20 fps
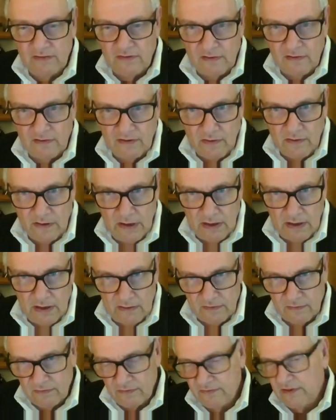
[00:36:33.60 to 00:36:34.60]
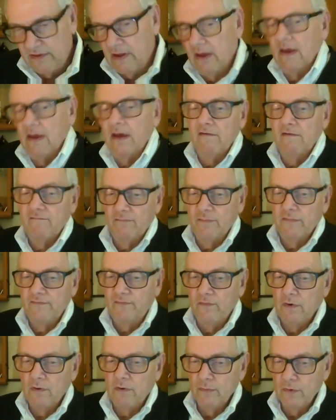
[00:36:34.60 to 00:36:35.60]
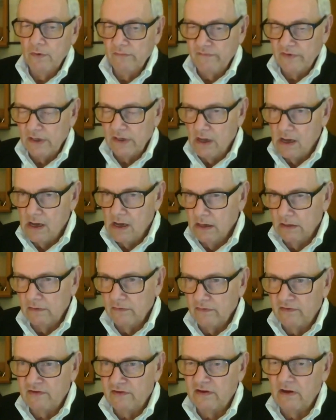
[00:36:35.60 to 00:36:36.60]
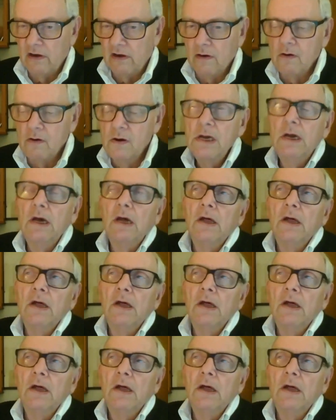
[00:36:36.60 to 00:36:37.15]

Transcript: necessary answers to have before moving on. So,